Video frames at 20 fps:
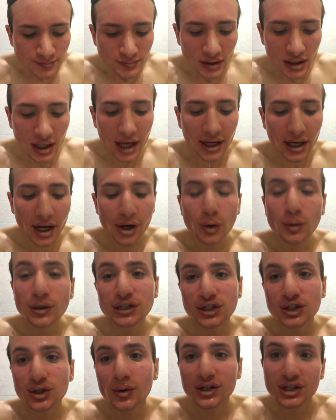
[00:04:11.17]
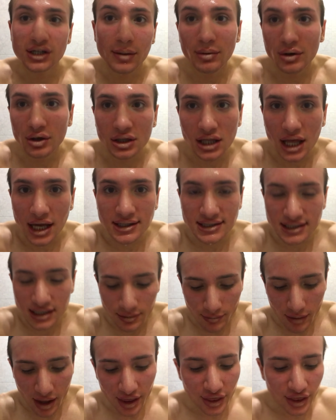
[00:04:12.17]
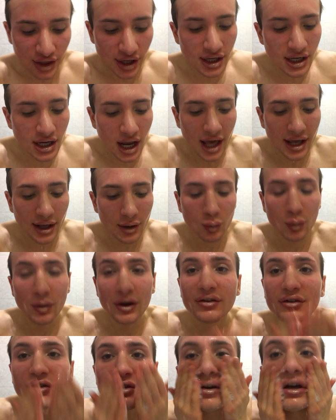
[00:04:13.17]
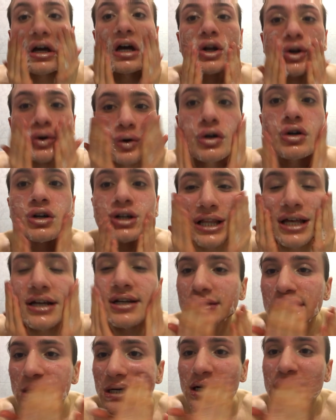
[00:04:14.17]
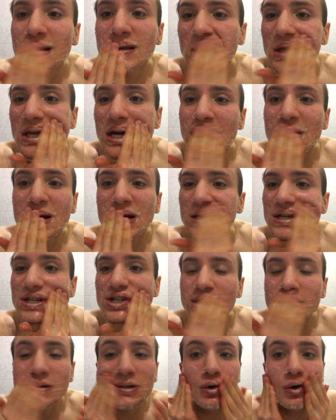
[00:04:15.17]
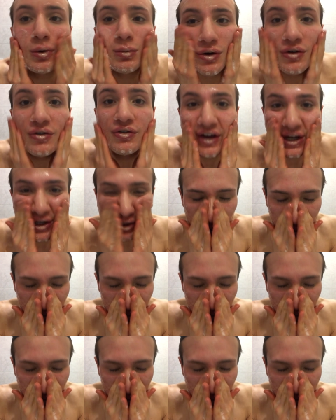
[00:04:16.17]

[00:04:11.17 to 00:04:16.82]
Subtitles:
Like, I always do a double cleansing method, like with an oil cleanser and then a just normal facial